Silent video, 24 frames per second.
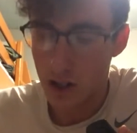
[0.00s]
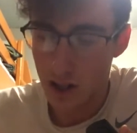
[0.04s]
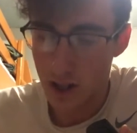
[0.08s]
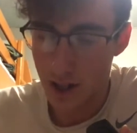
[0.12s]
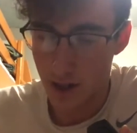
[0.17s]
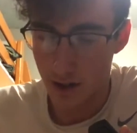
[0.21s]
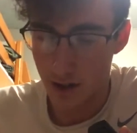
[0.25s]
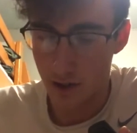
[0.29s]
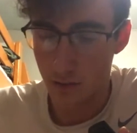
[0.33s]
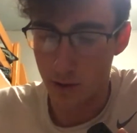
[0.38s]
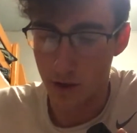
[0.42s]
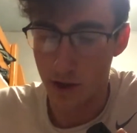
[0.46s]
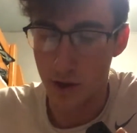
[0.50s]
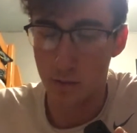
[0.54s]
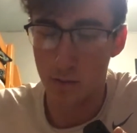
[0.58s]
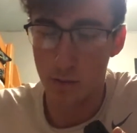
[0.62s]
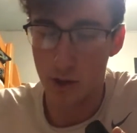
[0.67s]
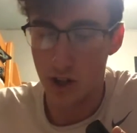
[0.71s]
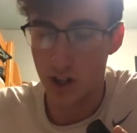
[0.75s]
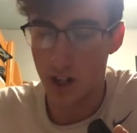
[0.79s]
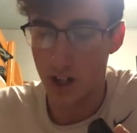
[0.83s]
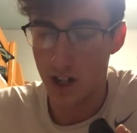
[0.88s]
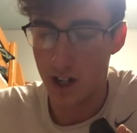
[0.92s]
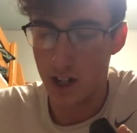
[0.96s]
It's just what your
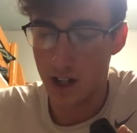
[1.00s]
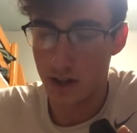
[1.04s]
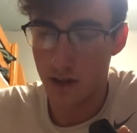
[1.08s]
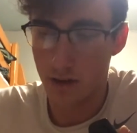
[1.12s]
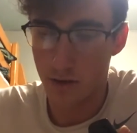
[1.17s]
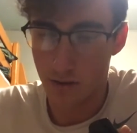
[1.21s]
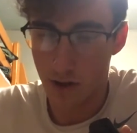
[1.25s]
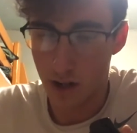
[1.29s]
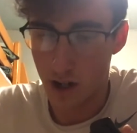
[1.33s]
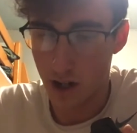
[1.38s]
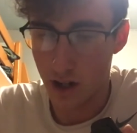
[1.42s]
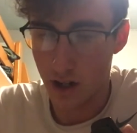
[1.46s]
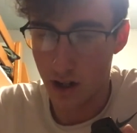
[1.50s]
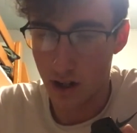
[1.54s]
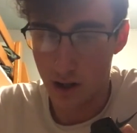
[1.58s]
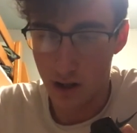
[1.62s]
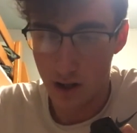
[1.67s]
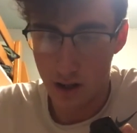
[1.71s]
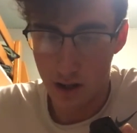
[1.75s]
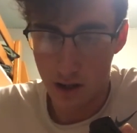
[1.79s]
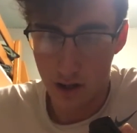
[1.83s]
body needs to run